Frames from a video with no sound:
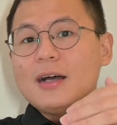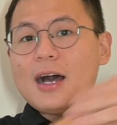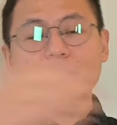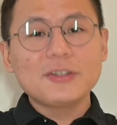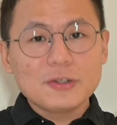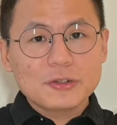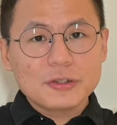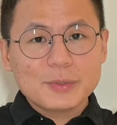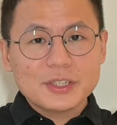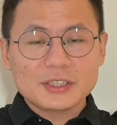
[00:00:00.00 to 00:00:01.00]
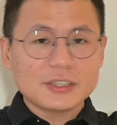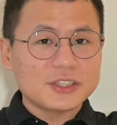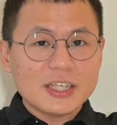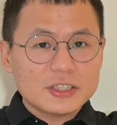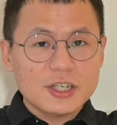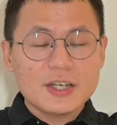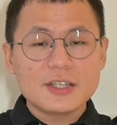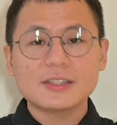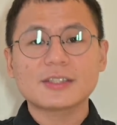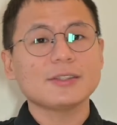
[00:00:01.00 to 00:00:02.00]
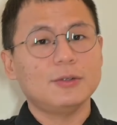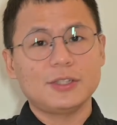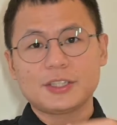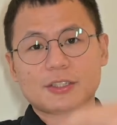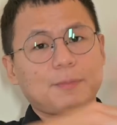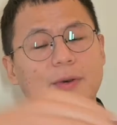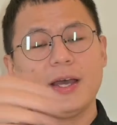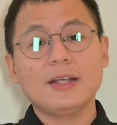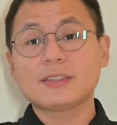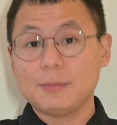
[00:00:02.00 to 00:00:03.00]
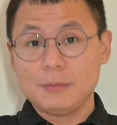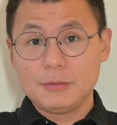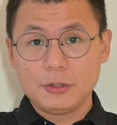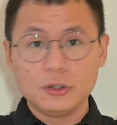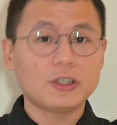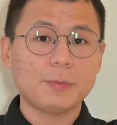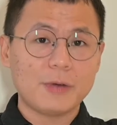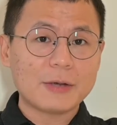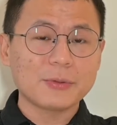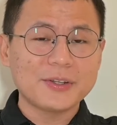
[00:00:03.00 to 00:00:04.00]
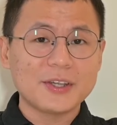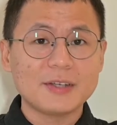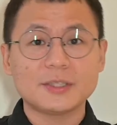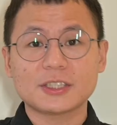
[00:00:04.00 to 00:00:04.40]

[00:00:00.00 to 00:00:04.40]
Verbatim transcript: other YouTubers' suggestions or just by some YouTube algorithm.